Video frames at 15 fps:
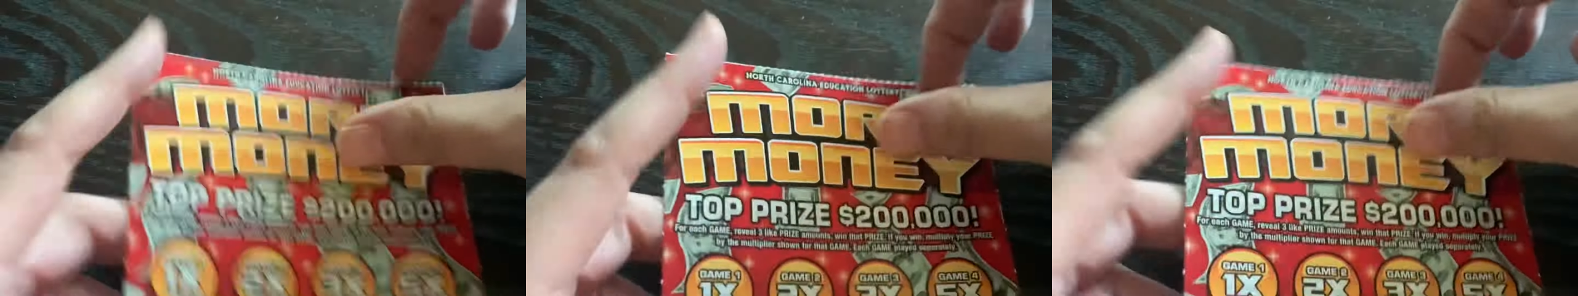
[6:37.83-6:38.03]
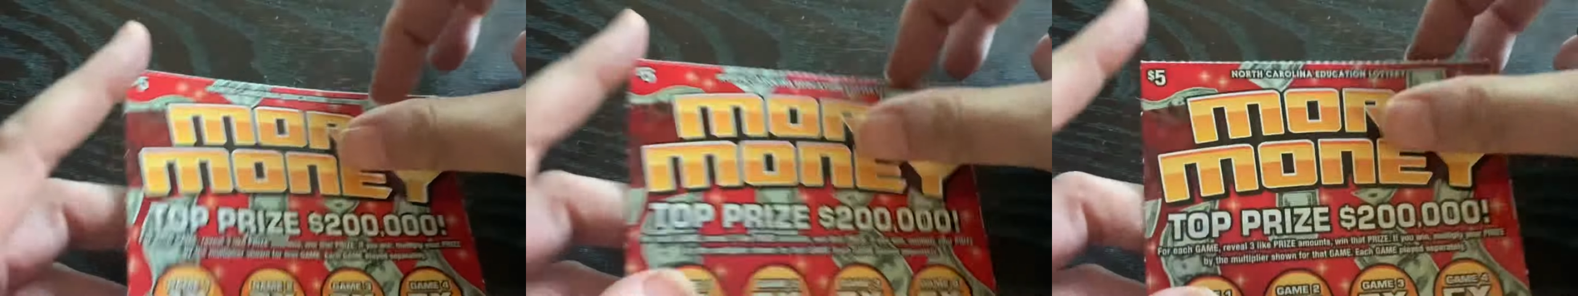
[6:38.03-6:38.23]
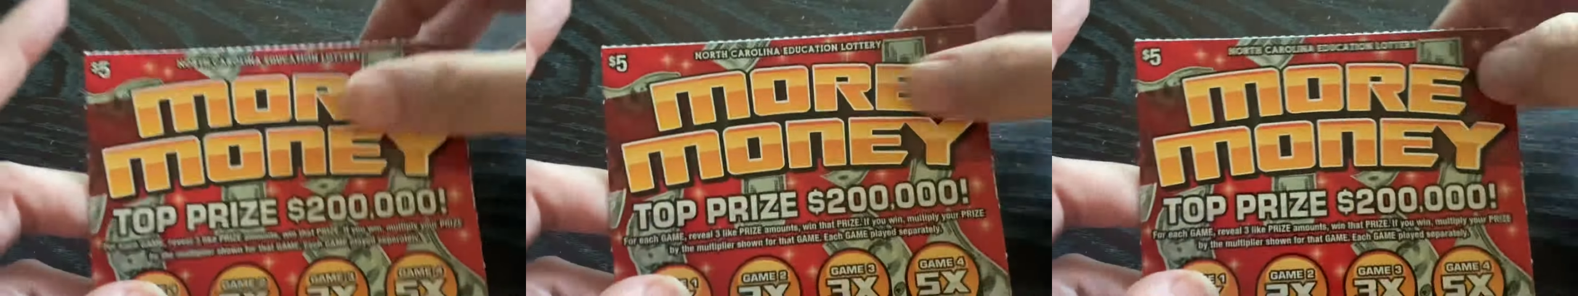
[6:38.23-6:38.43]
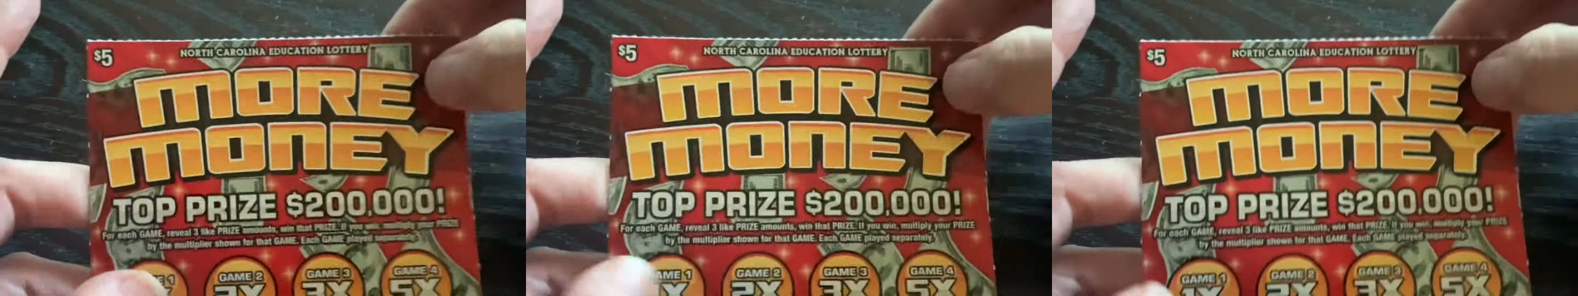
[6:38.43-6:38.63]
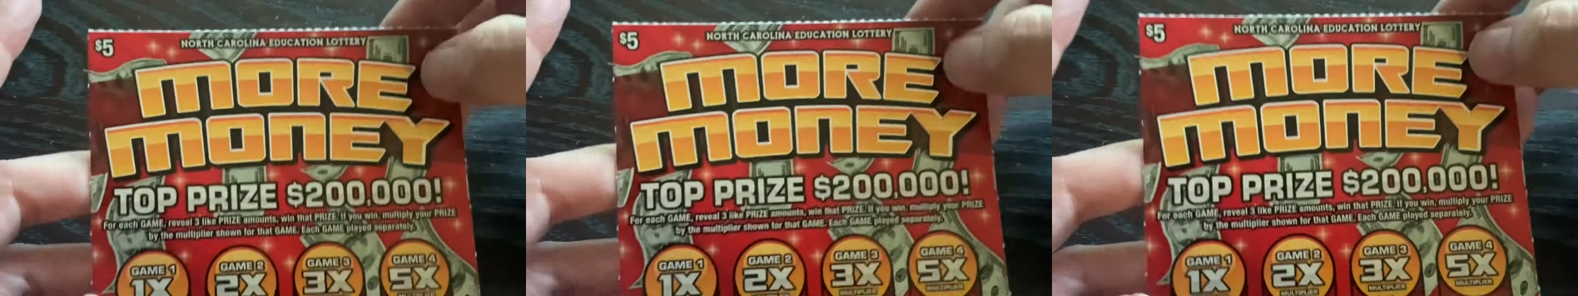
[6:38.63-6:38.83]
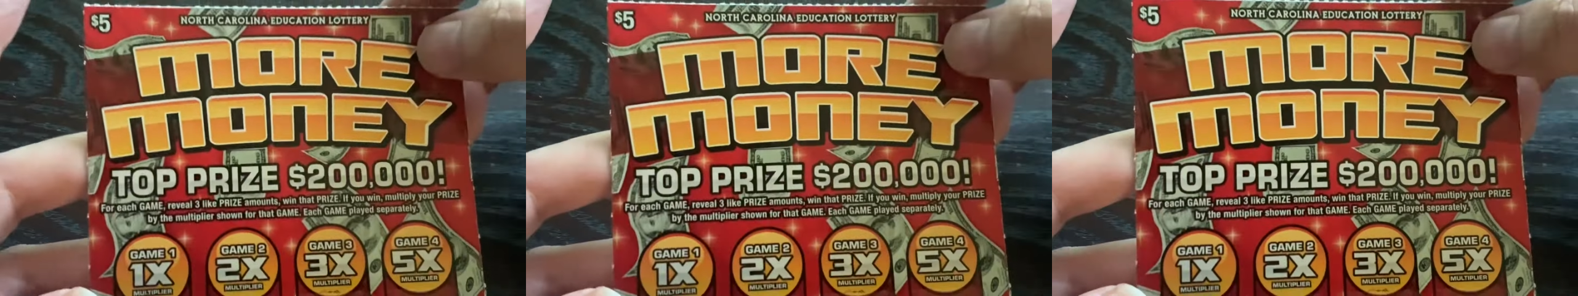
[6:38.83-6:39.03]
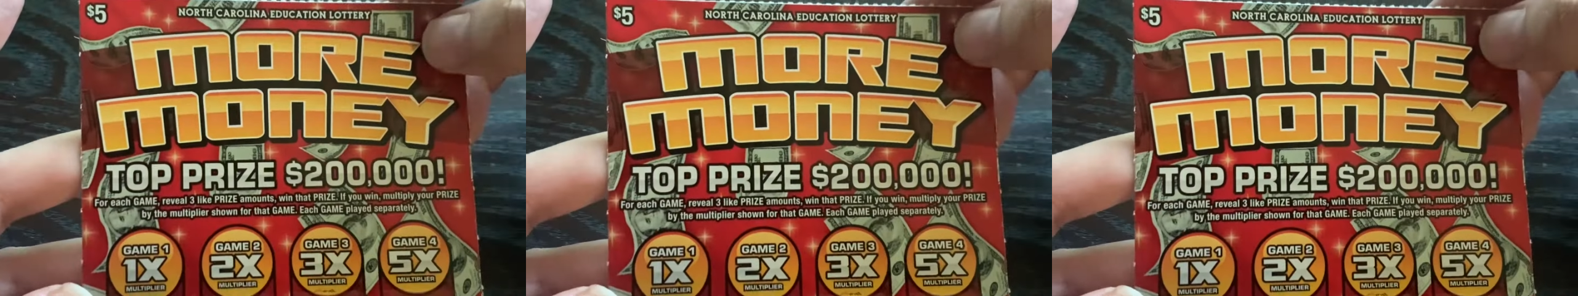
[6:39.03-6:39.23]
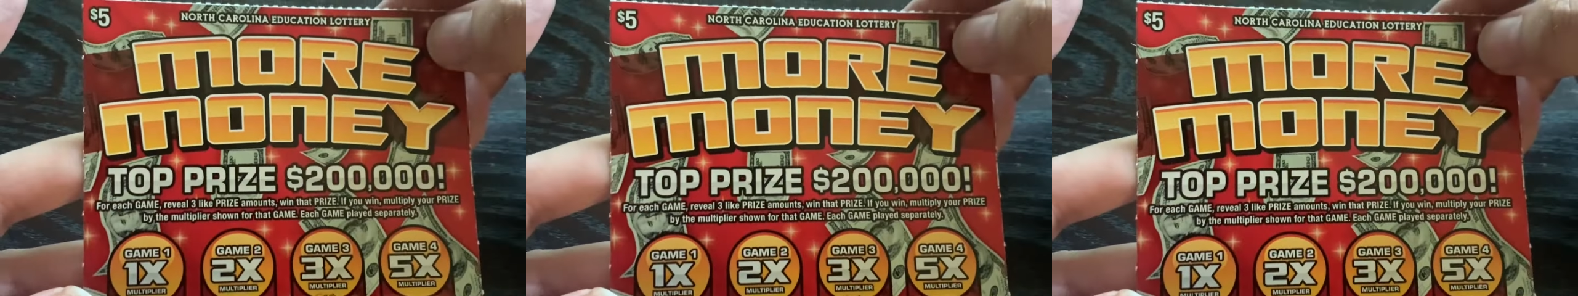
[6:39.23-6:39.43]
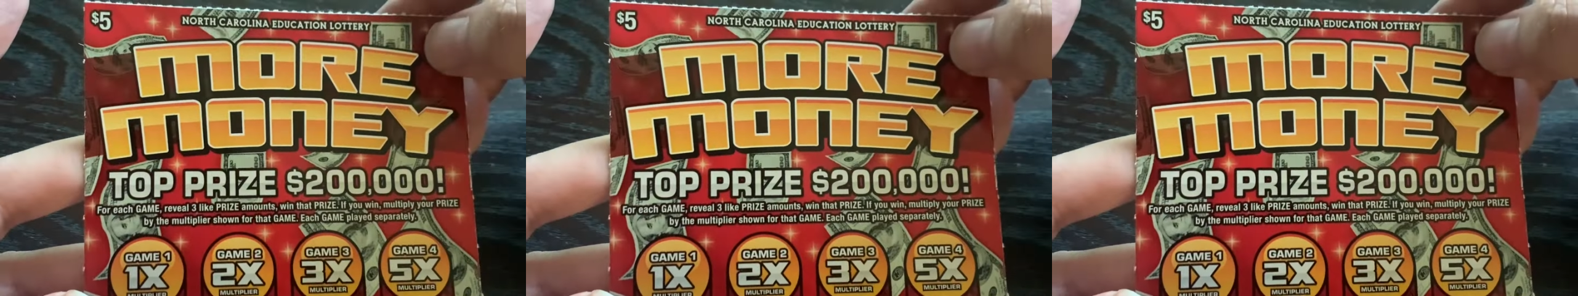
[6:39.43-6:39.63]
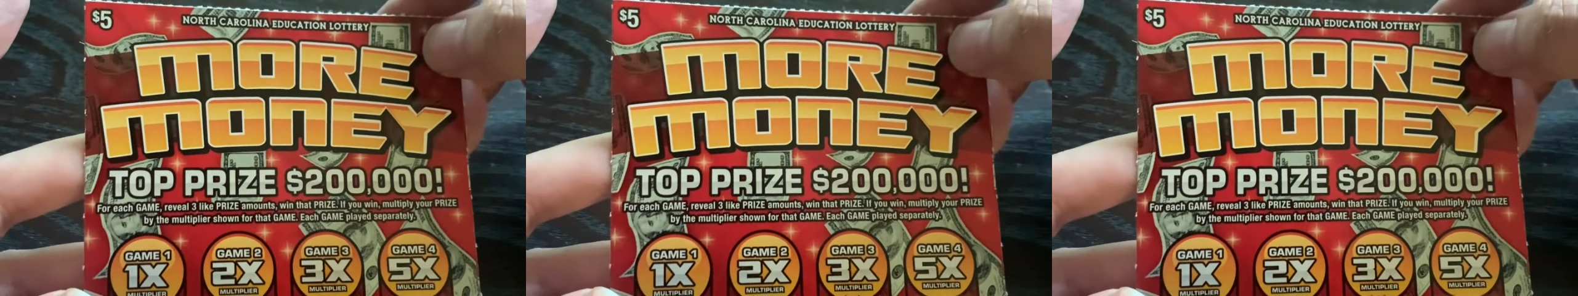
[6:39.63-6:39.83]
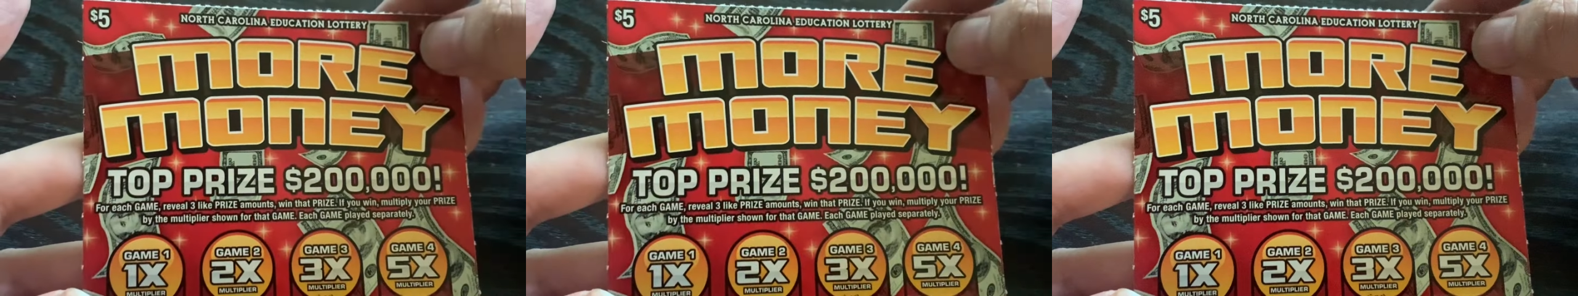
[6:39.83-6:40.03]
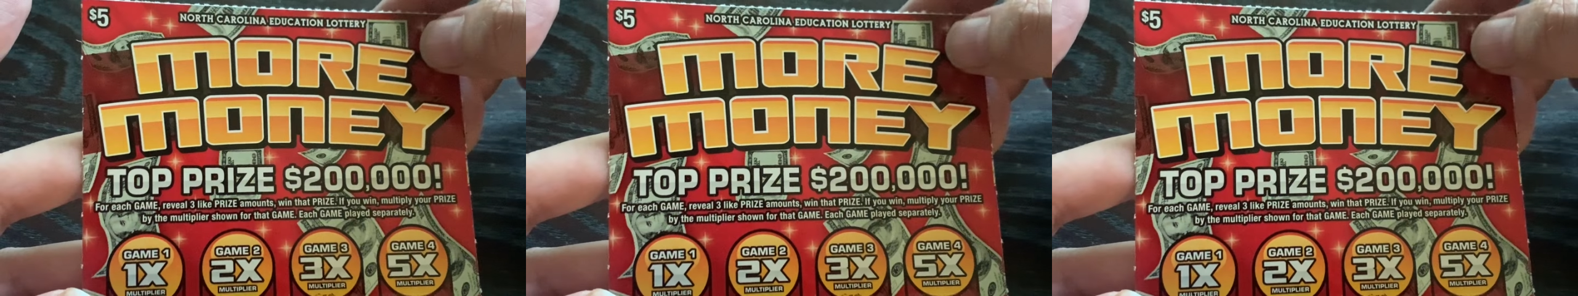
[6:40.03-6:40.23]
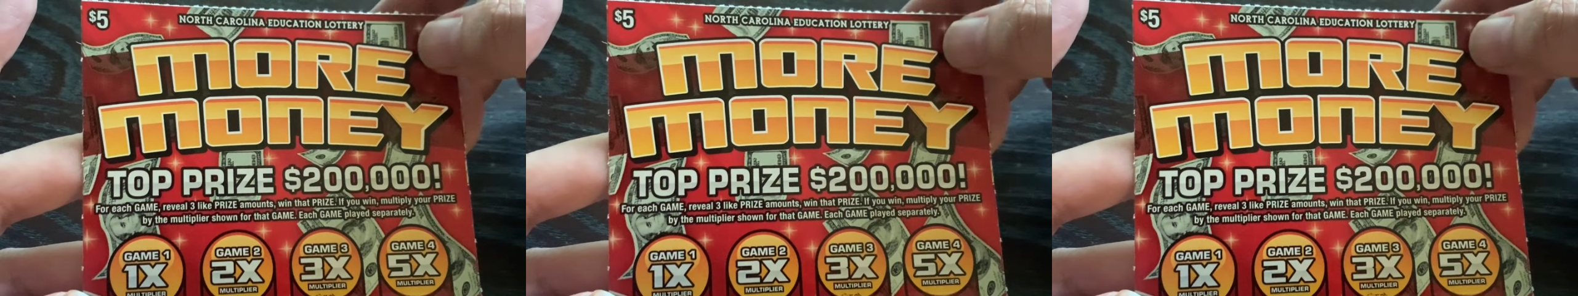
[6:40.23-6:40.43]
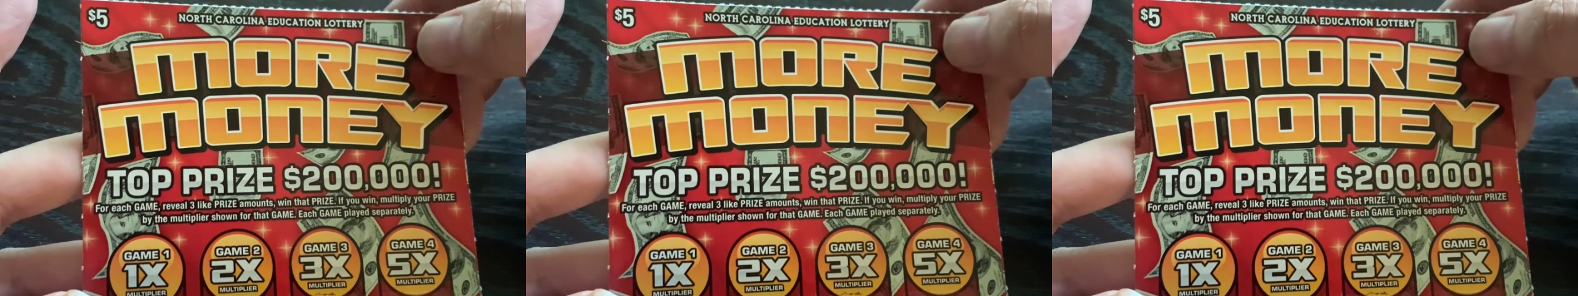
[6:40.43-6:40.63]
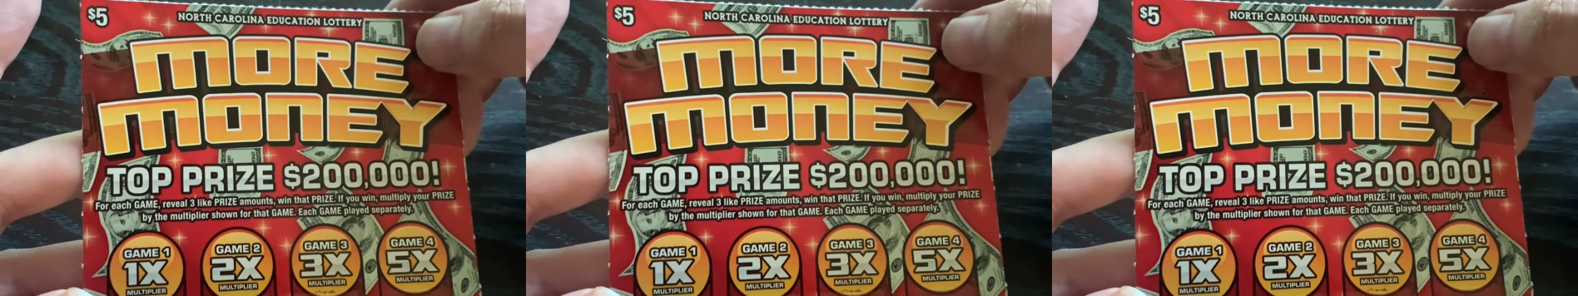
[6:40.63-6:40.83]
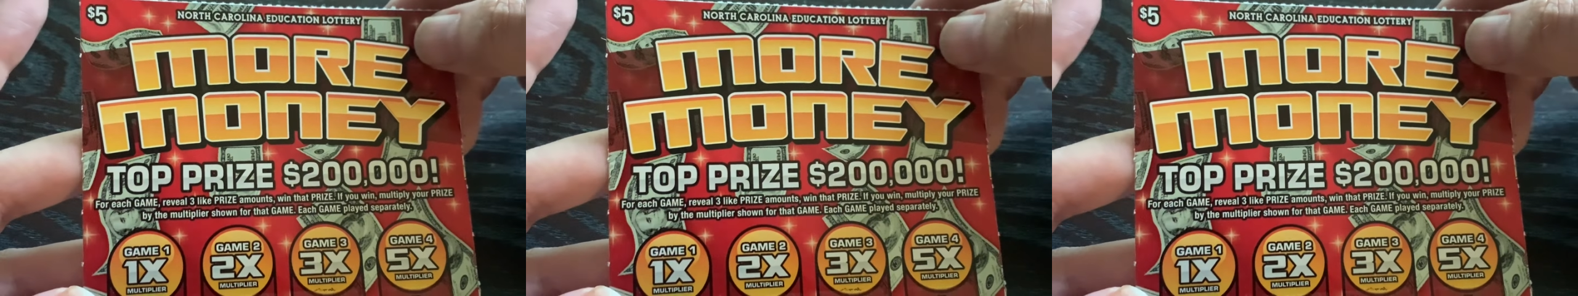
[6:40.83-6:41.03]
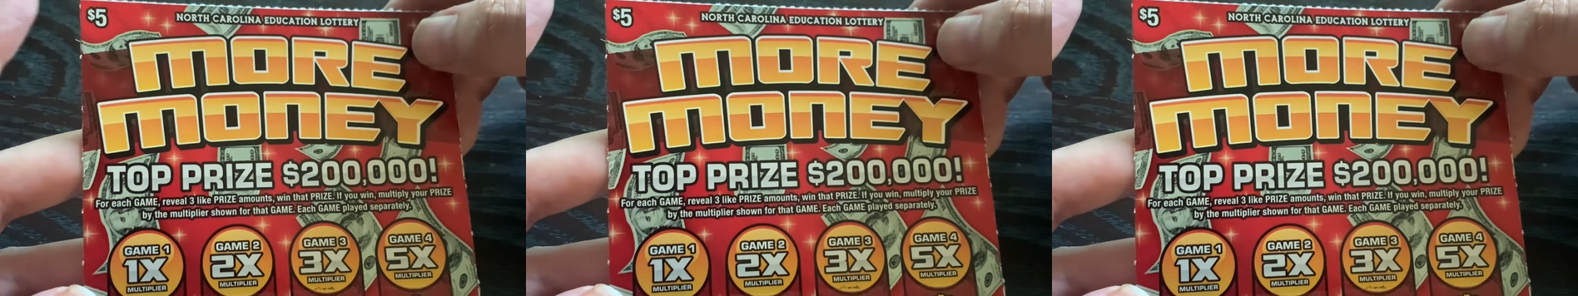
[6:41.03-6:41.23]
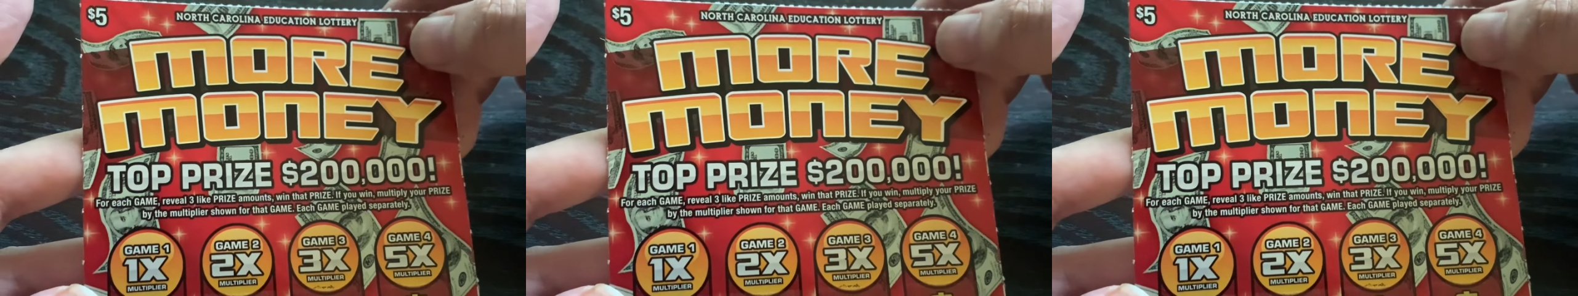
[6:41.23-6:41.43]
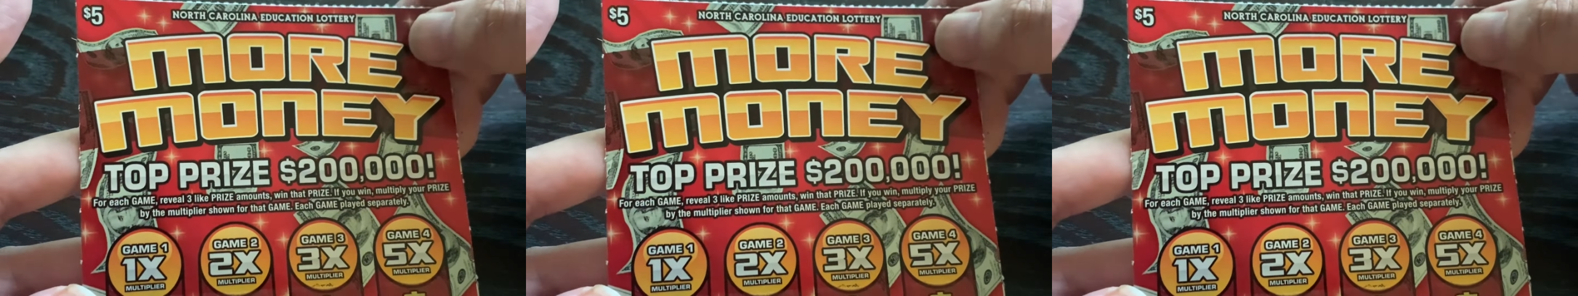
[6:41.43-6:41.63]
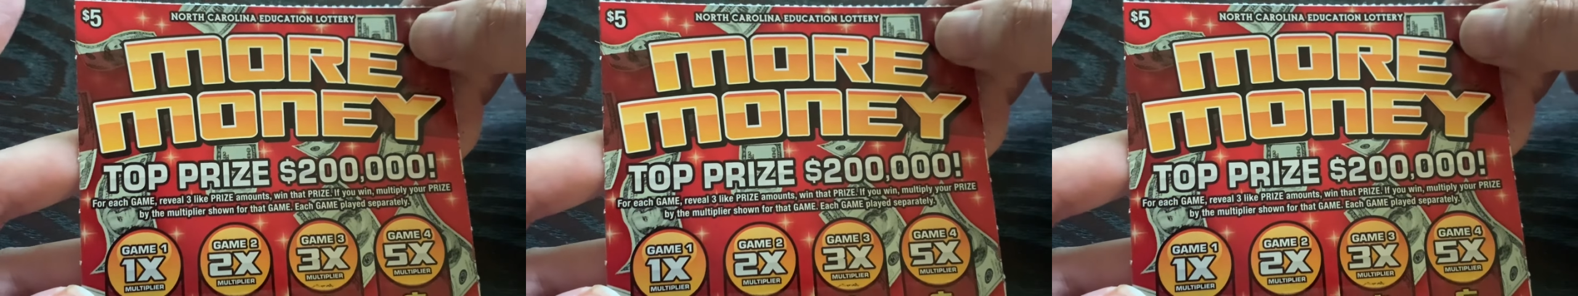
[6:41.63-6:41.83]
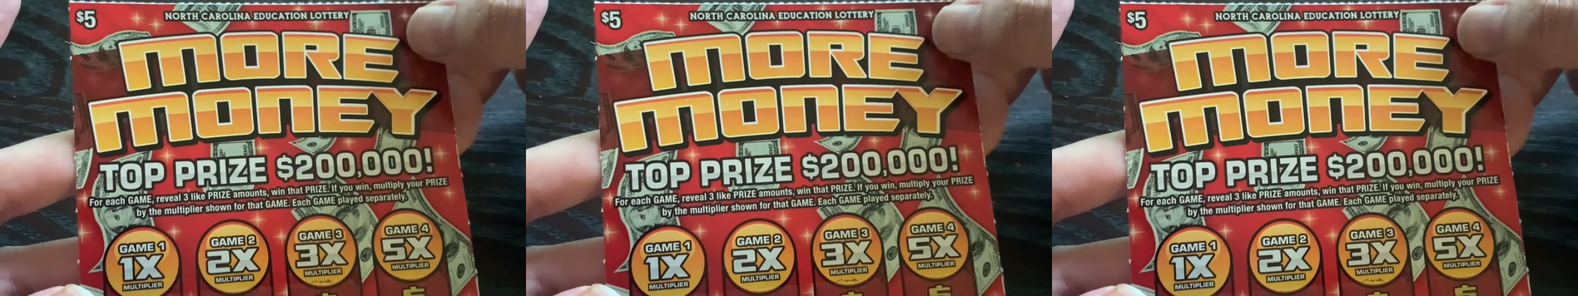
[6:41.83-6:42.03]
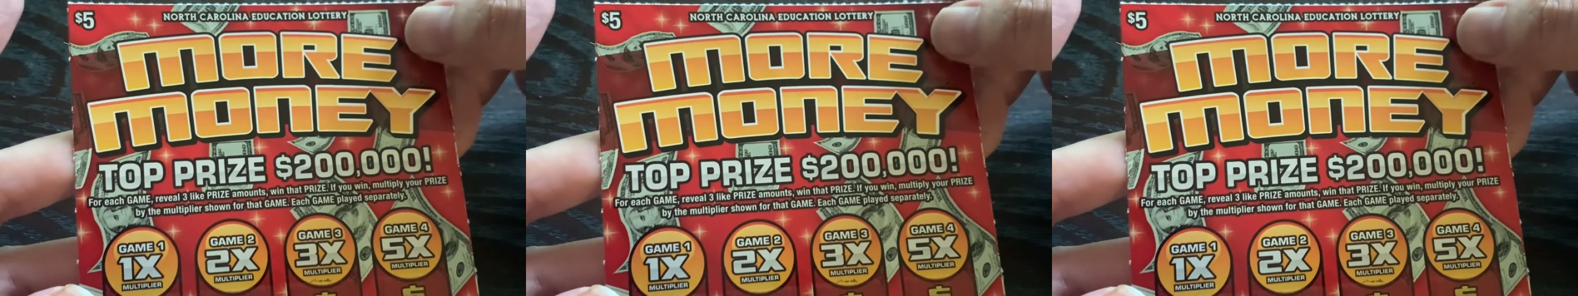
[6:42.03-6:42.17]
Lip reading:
[unreadable: no face in view]